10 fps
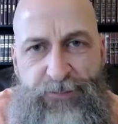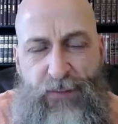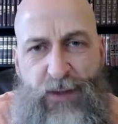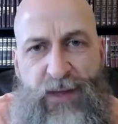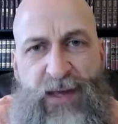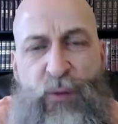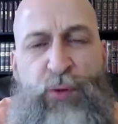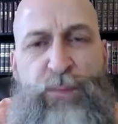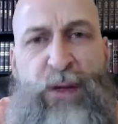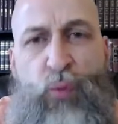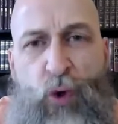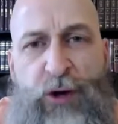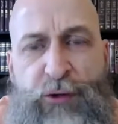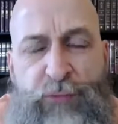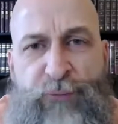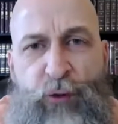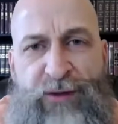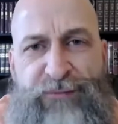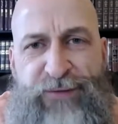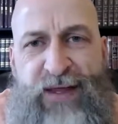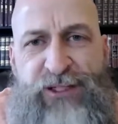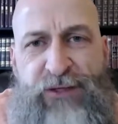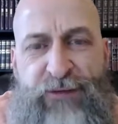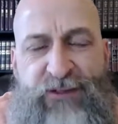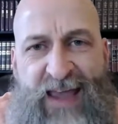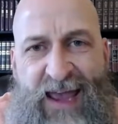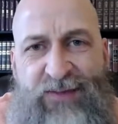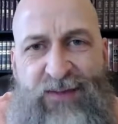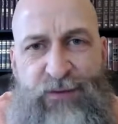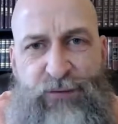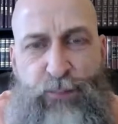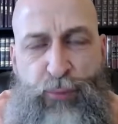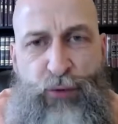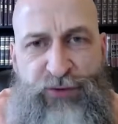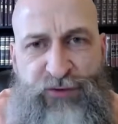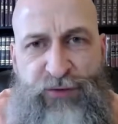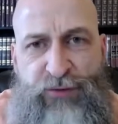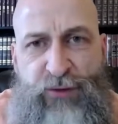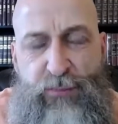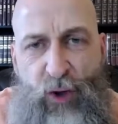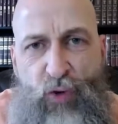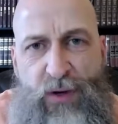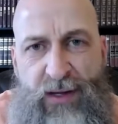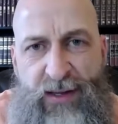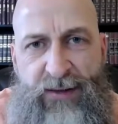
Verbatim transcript: It would be wonderful if each of us had this support system locally.